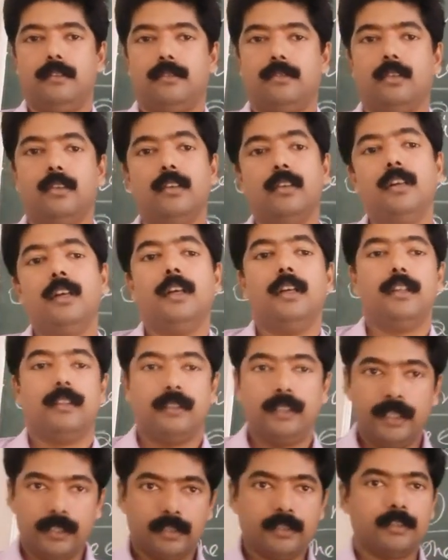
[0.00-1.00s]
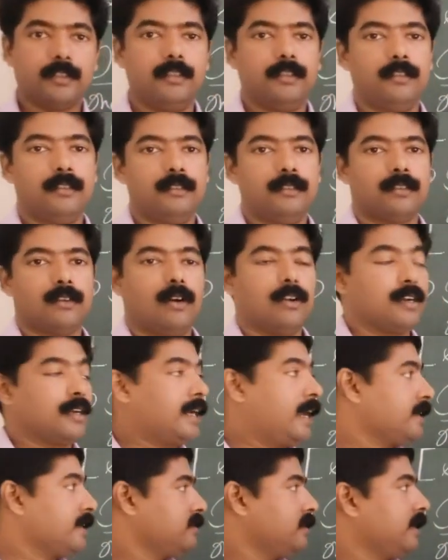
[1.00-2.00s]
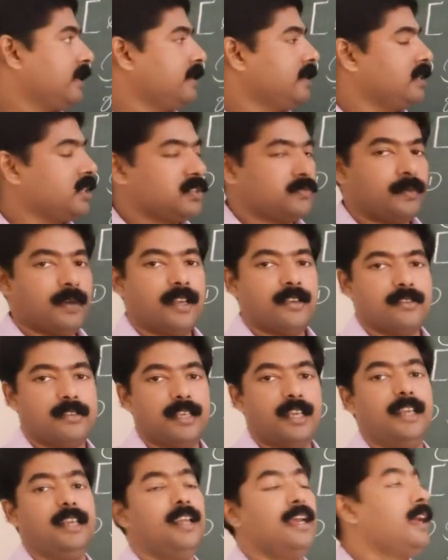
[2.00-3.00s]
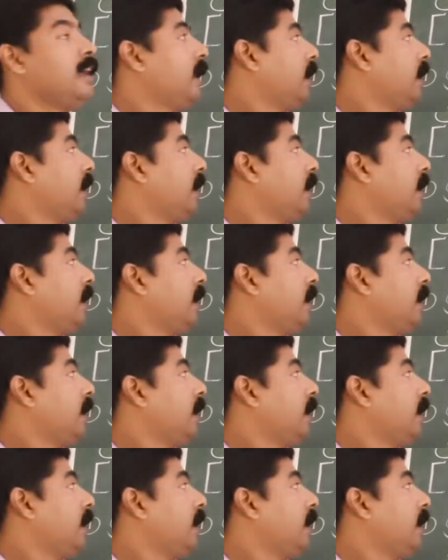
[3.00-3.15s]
So this contraction and expansion